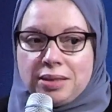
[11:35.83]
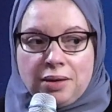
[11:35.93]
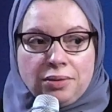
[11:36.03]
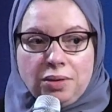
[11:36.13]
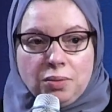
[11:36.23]

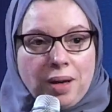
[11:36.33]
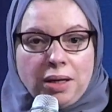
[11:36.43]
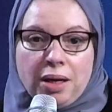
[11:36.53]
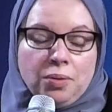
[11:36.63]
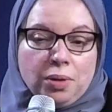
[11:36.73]
down
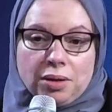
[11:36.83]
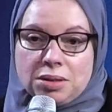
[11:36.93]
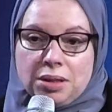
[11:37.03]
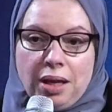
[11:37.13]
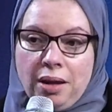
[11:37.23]
and I
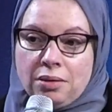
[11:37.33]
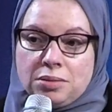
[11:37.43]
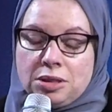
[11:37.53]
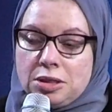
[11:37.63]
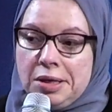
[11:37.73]
worked. And